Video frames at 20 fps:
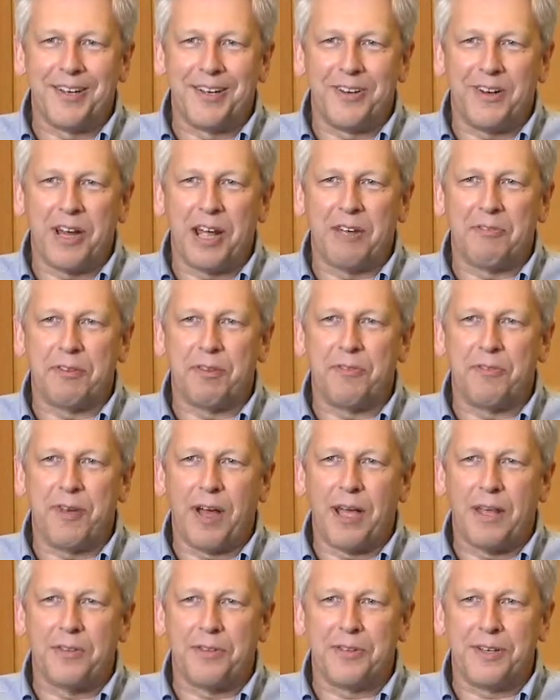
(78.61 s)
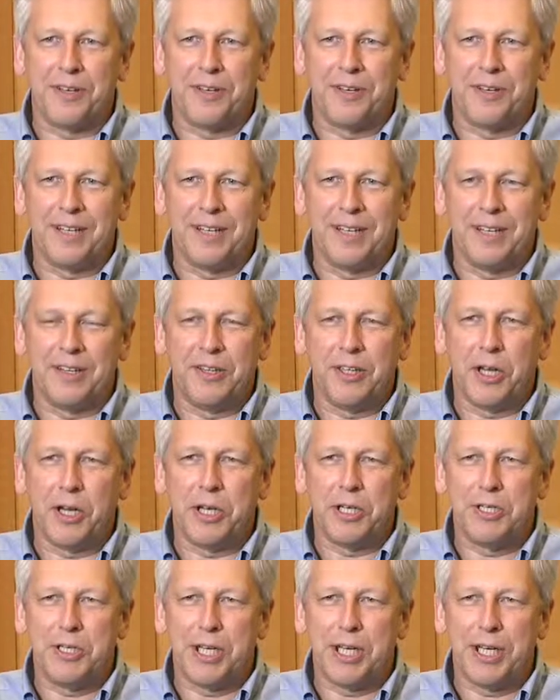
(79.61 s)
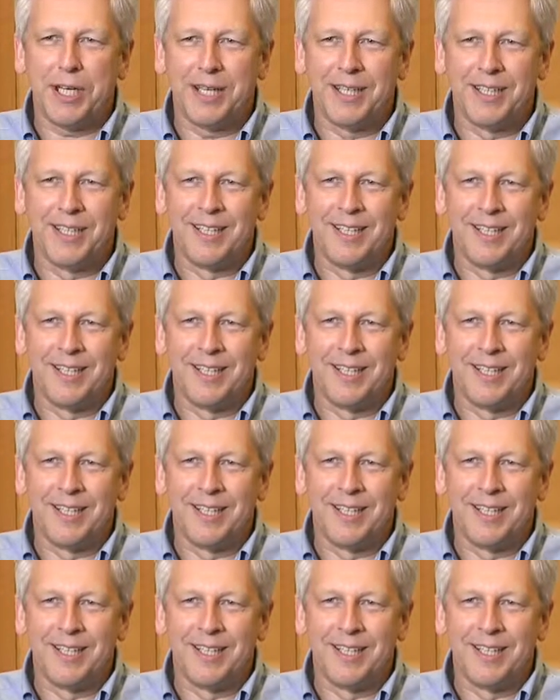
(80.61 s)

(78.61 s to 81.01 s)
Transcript: you know, having faith in in the idea,